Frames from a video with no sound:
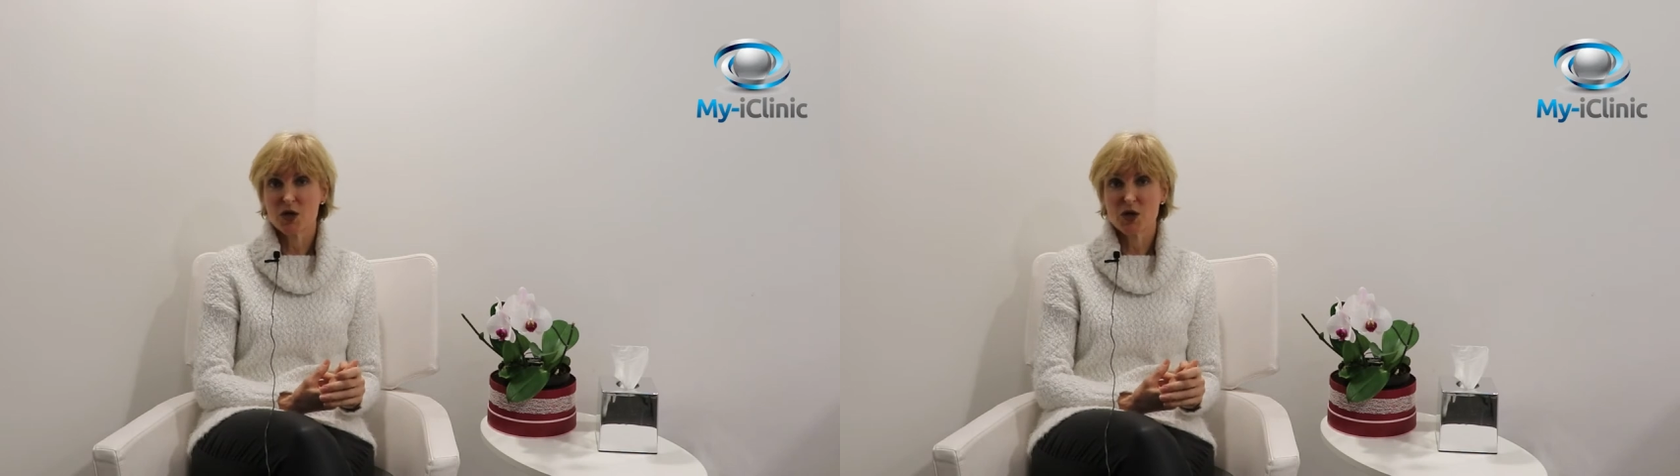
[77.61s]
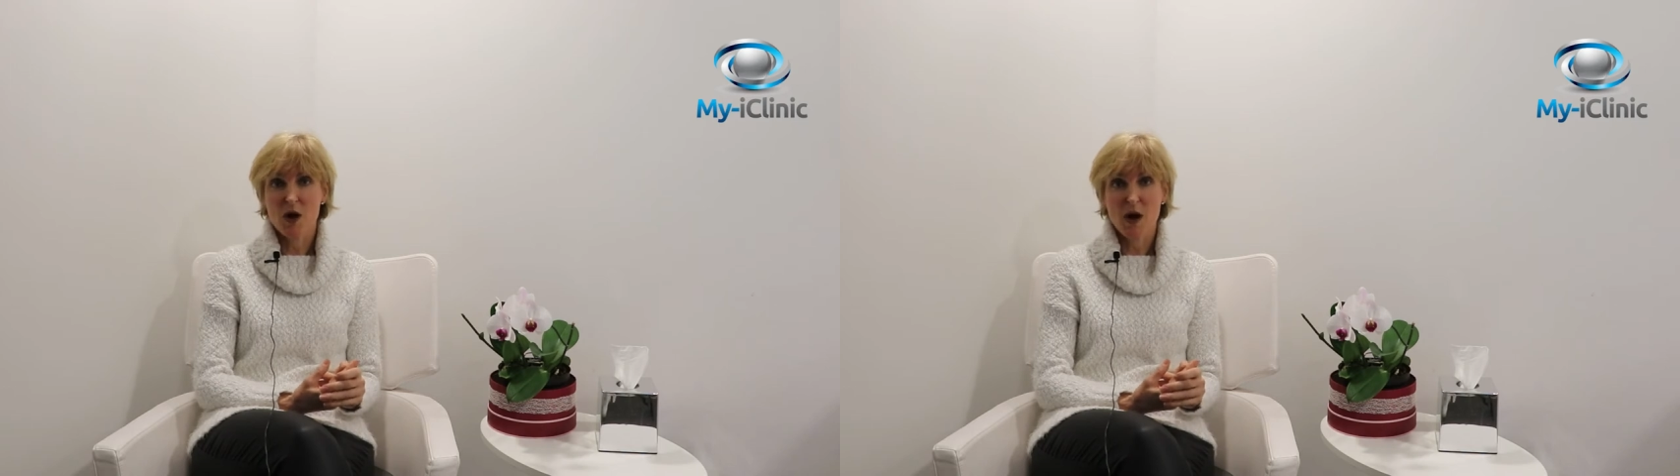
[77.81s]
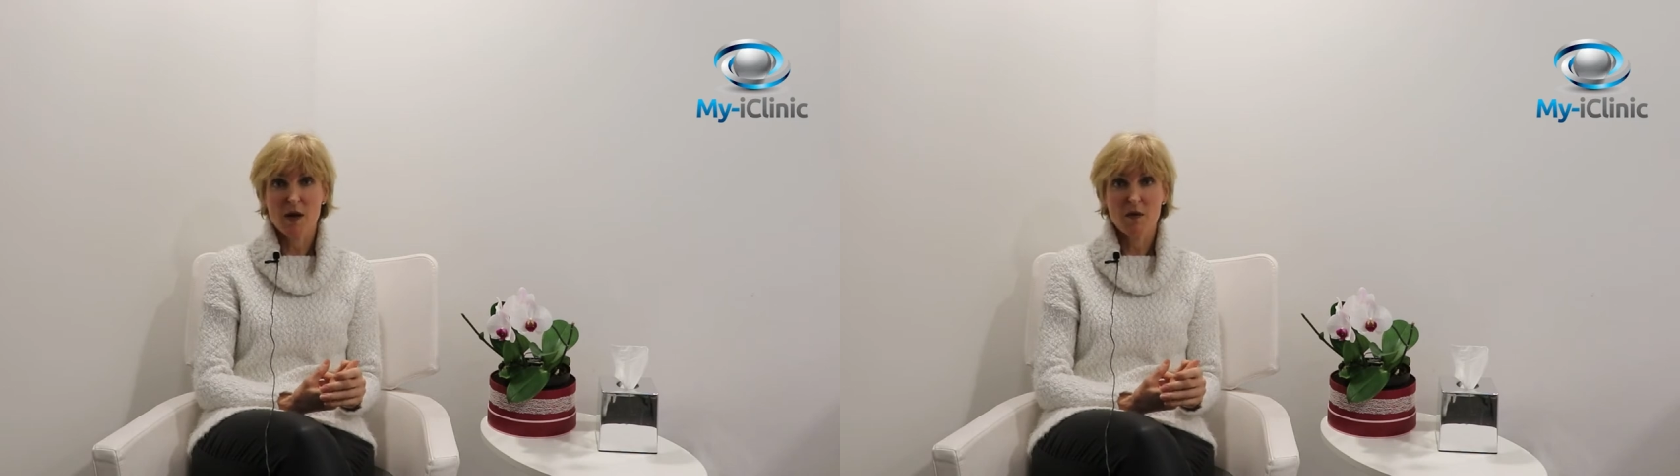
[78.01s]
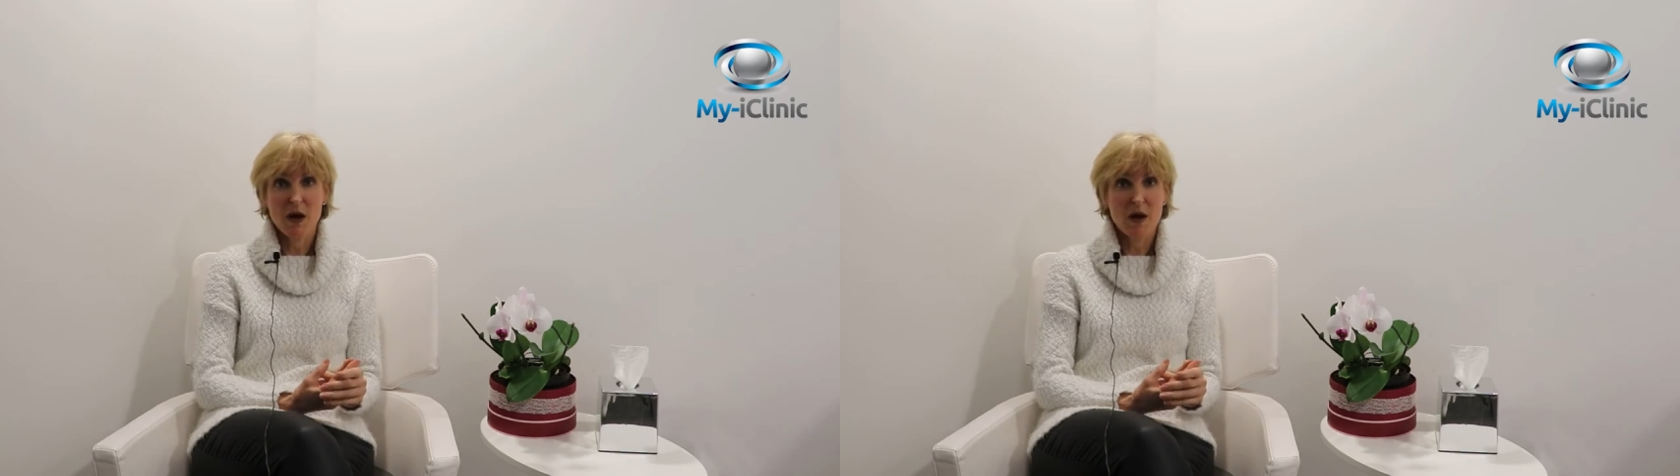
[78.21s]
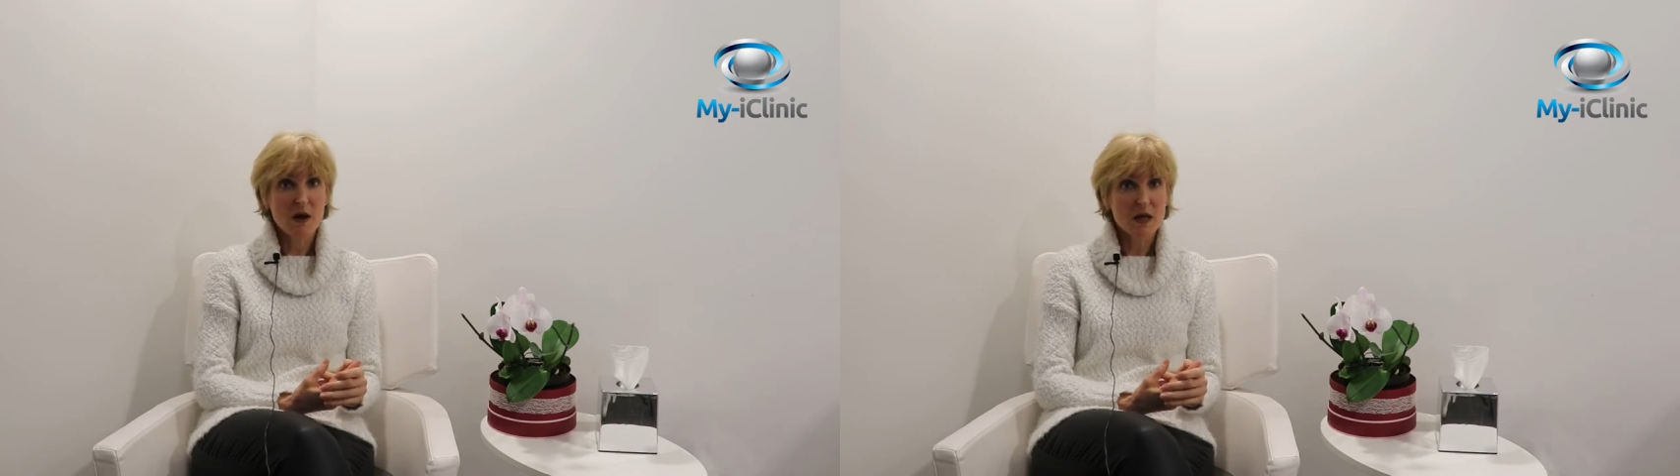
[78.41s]
dry
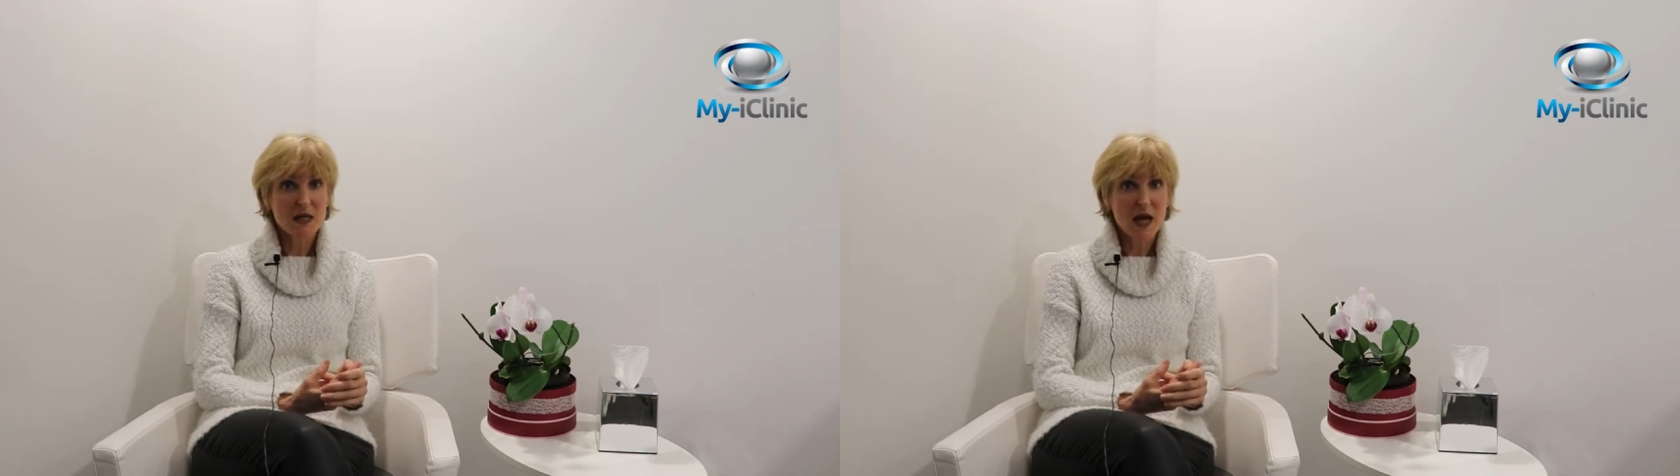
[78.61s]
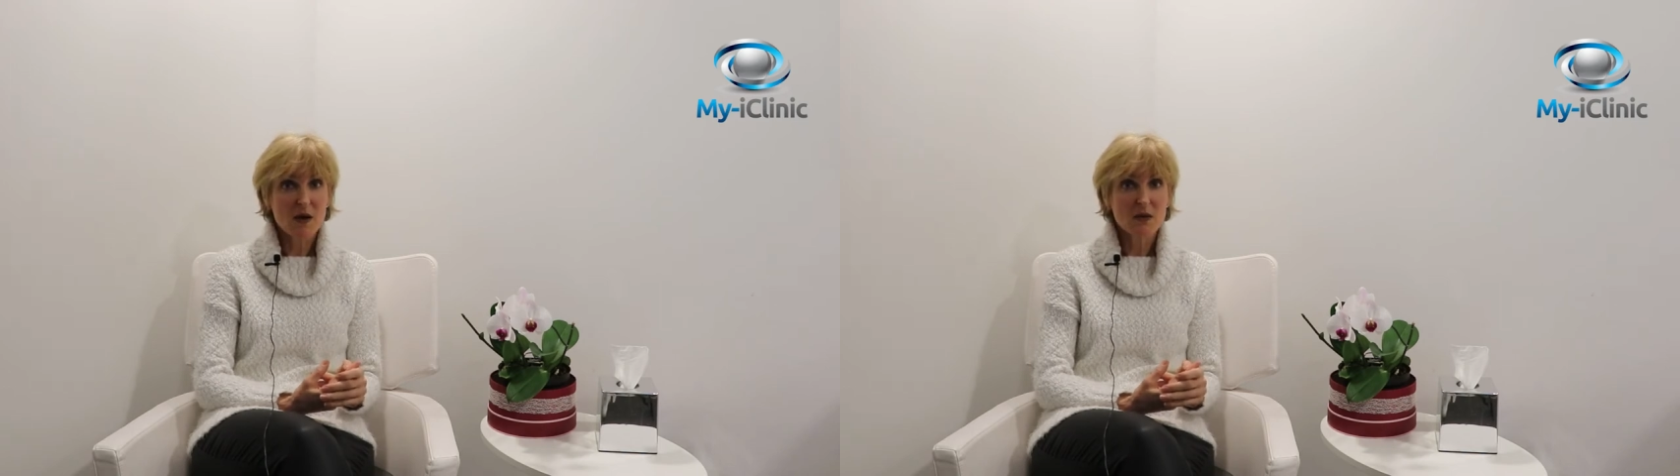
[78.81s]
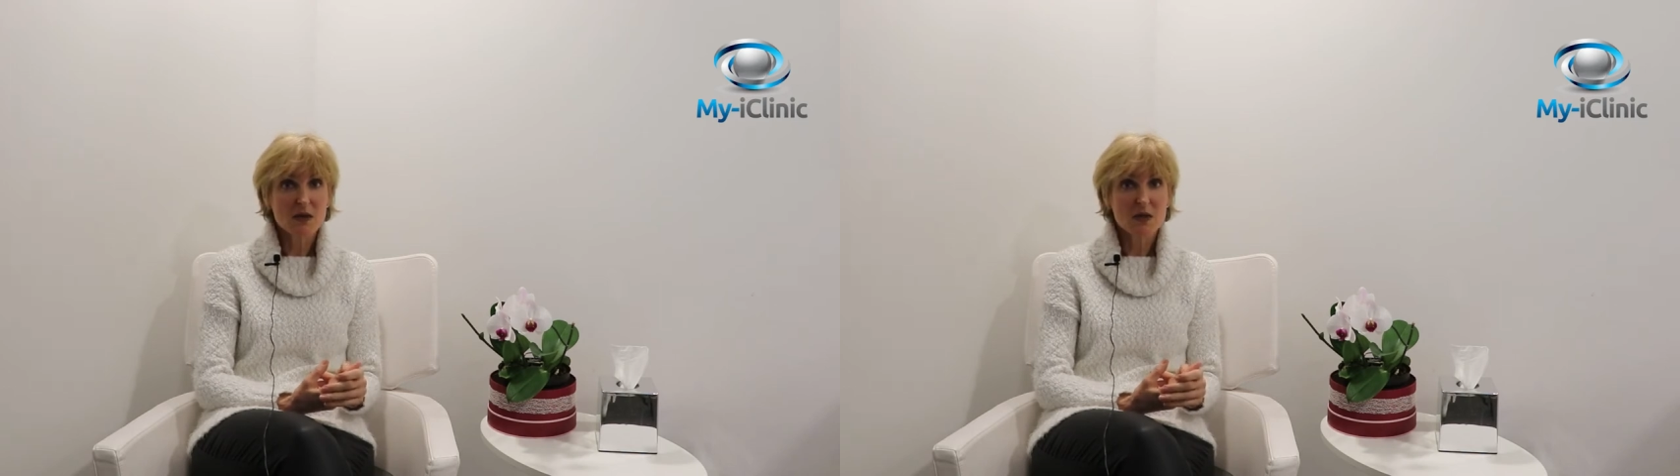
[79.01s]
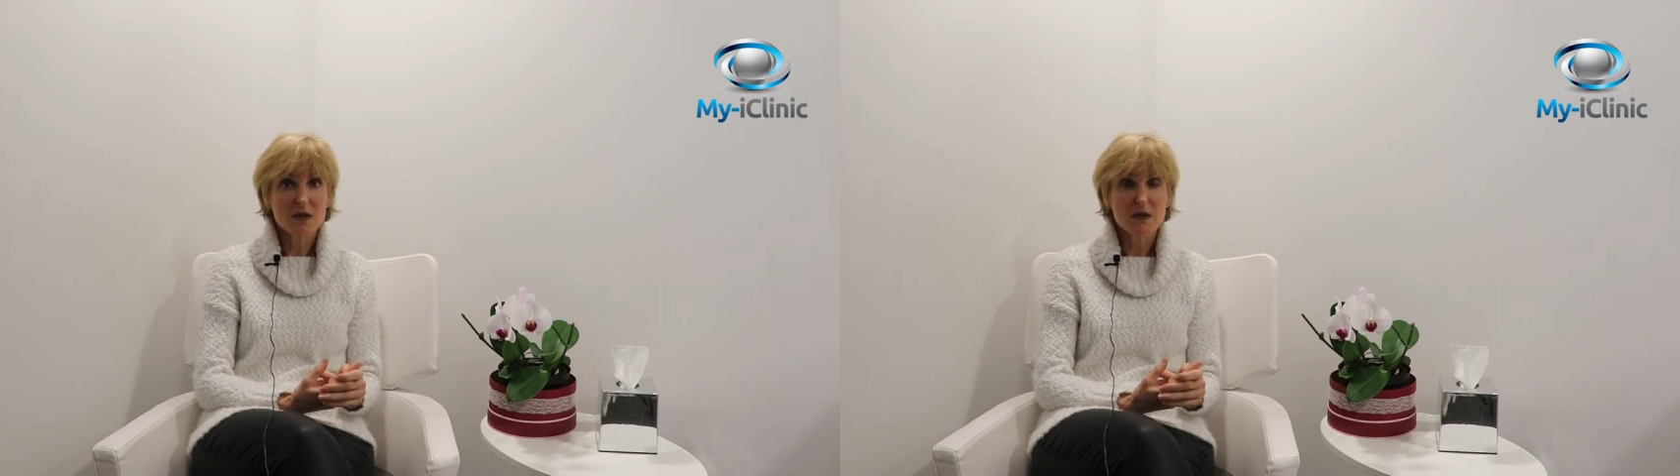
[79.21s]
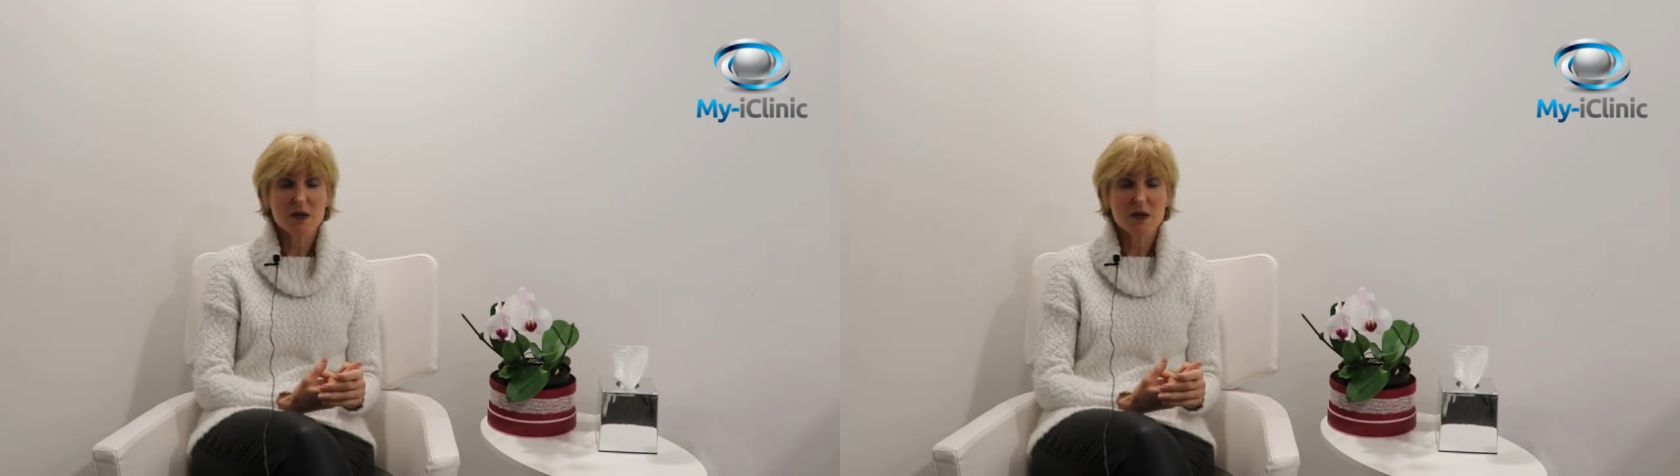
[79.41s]
my eyes out